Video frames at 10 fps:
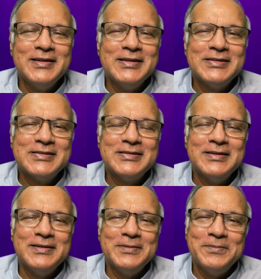this
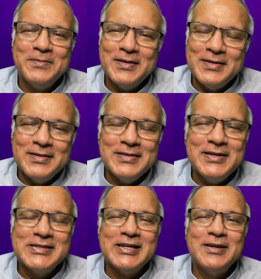
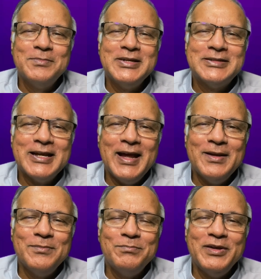discernment
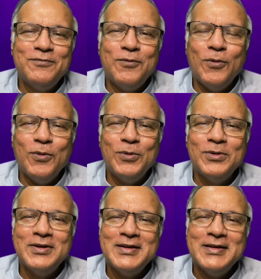time
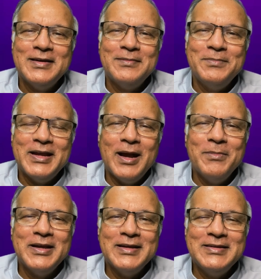before
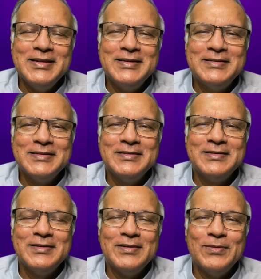becoming a
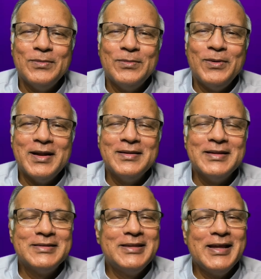deacon, one of the
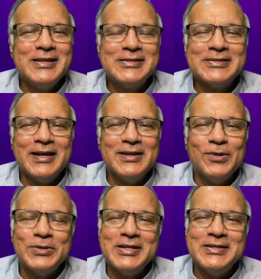things I
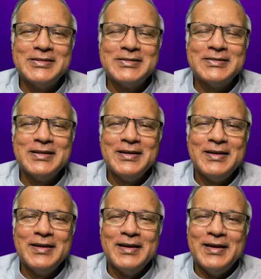noticed
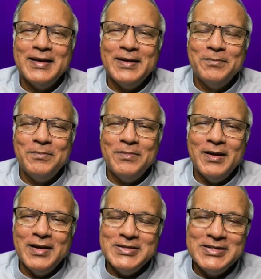
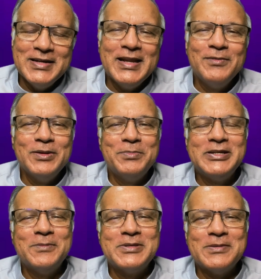journeying with
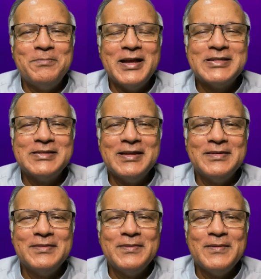Bishop
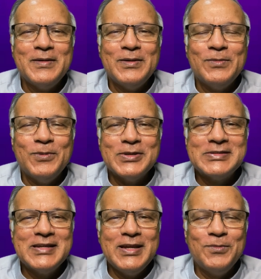Sebastian
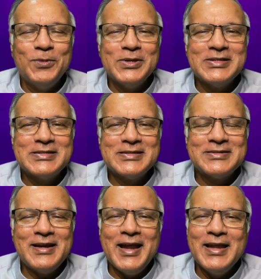was he was
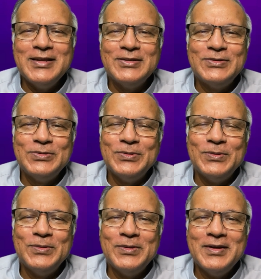trying
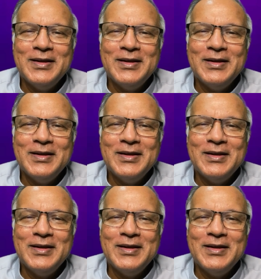to